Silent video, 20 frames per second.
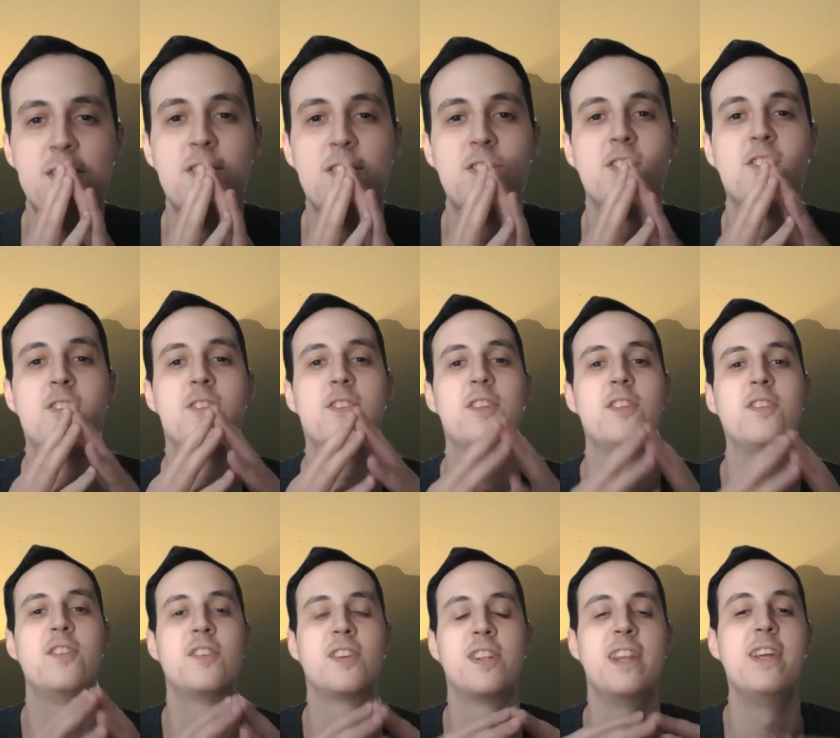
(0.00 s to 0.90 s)
This
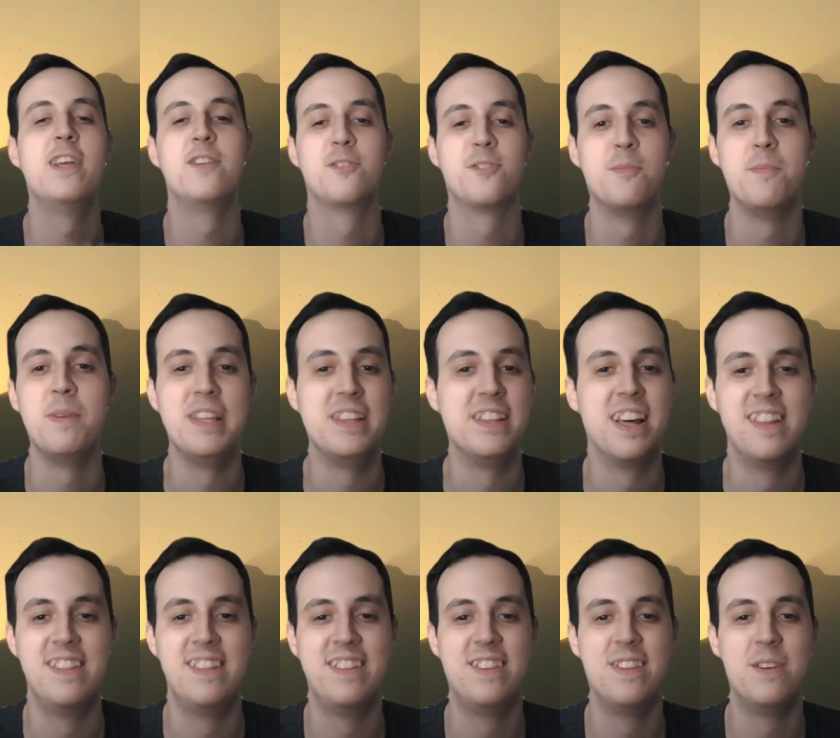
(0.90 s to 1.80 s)
is clear to me
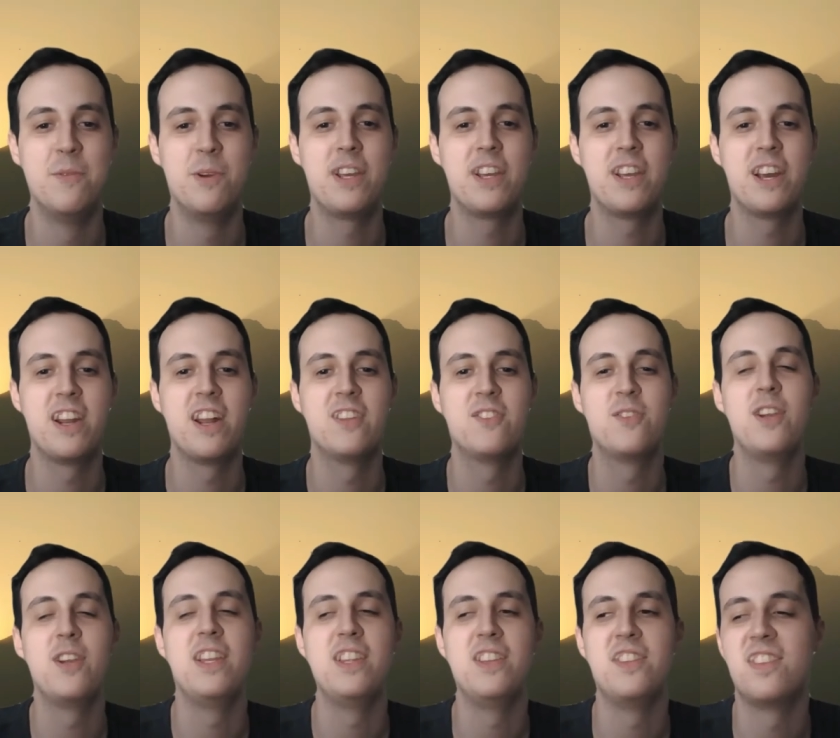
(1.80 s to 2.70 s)
that we cannot
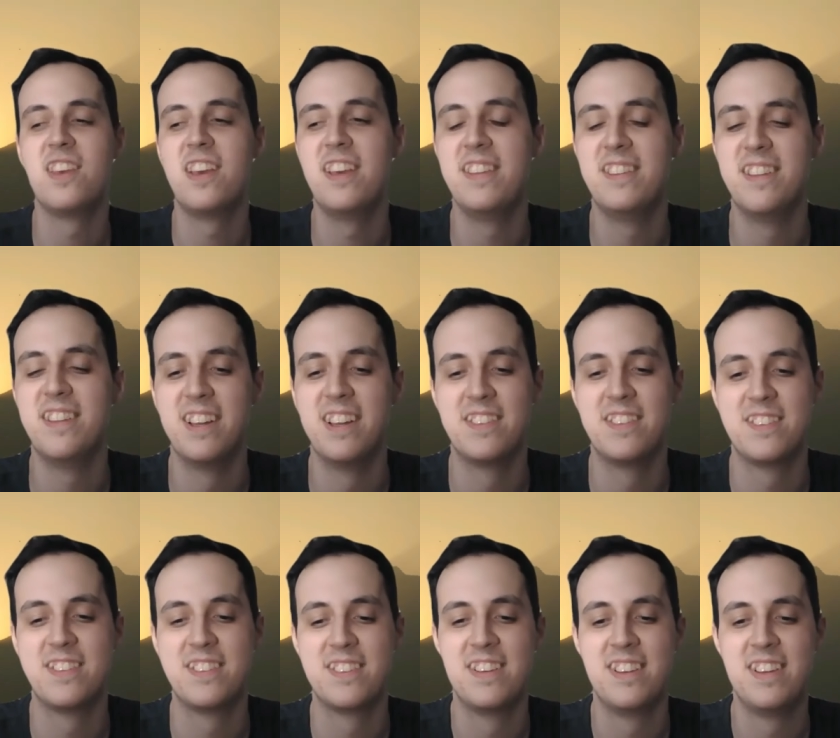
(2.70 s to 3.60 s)
really say that